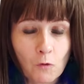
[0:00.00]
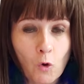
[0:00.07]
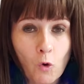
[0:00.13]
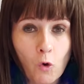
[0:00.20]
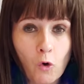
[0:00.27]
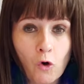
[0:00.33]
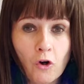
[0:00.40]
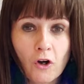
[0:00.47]

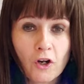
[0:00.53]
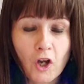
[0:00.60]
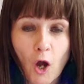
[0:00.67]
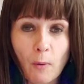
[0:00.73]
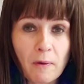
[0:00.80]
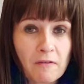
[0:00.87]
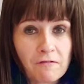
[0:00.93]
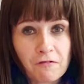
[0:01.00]
or
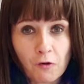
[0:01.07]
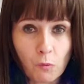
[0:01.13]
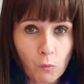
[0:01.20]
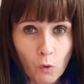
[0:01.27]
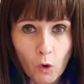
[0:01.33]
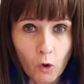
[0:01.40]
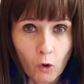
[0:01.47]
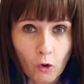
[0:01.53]
going for a
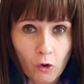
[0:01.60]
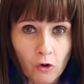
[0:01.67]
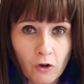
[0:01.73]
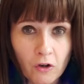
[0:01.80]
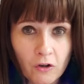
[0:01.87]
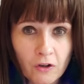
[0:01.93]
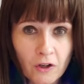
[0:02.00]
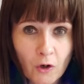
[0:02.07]

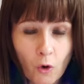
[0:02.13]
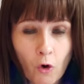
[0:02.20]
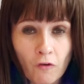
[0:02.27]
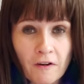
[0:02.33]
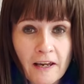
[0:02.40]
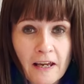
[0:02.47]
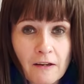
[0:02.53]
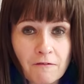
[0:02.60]
walk
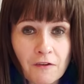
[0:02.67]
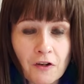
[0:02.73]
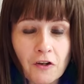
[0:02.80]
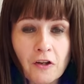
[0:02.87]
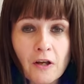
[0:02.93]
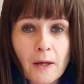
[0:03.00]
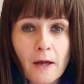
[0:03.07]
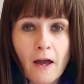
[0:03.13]
or
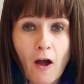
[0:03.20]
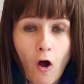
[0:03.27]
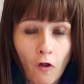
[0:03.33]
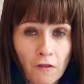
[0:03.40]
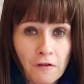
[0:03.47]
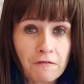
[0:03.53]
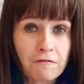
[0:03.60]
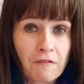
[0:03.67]
even
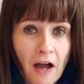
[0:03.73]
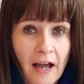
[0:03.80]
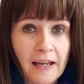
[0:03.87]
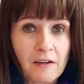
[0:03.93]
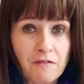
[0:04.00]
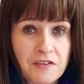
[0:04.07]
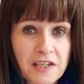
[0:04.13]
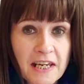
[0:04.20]
on the
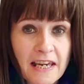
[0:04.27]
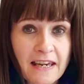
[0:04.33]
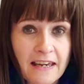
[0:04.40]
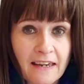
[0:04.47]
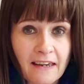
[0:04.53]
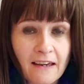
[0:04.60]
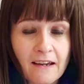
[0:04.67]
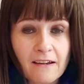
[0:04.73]

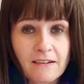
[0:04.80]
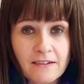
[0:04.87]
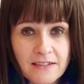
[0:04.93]
5D